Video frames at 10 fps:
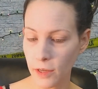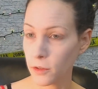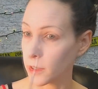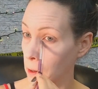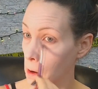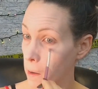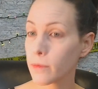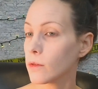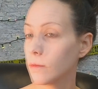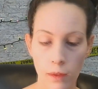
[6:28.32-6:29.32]
purplish
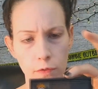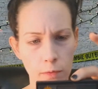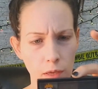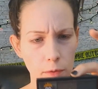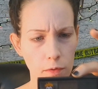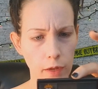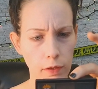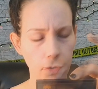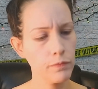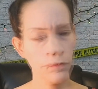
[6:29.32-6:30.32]
brown
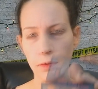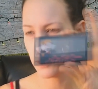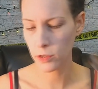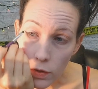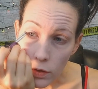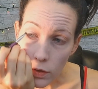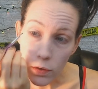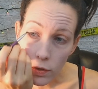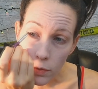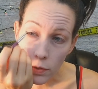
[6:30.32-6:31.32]
color,
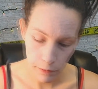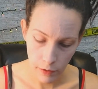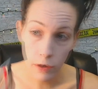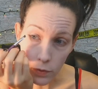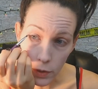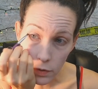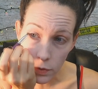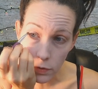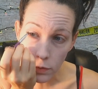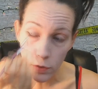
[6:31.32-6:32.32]
and I'm going to put
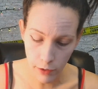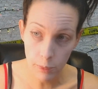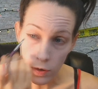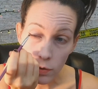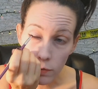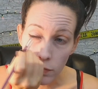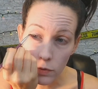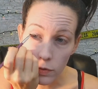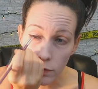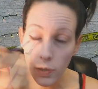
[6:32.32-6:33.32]
this underneath my
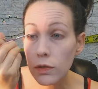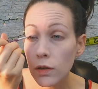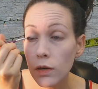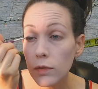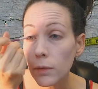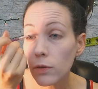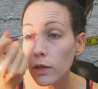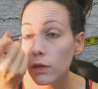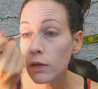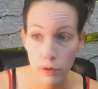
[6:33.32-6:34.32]
eyes. If you could only
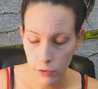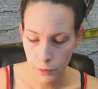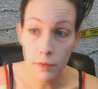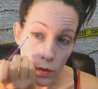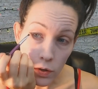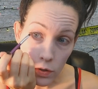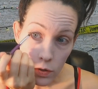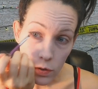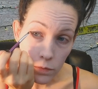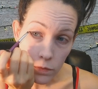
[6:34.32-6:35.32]
find purple,
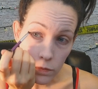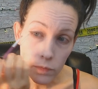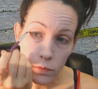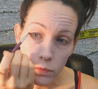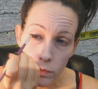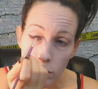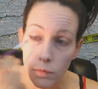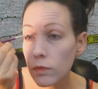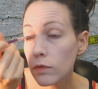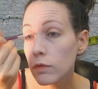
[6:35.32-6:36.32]
that is
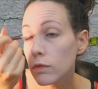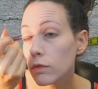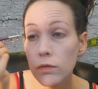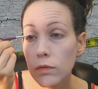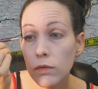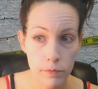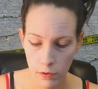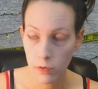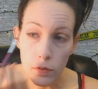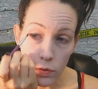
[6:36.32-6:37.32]
fine. I would just build it
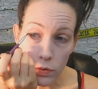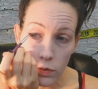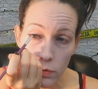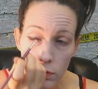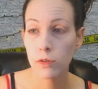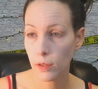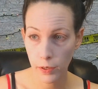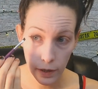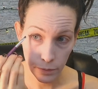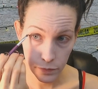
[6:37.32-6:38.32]
up nice and
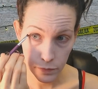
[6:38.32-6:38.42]
light.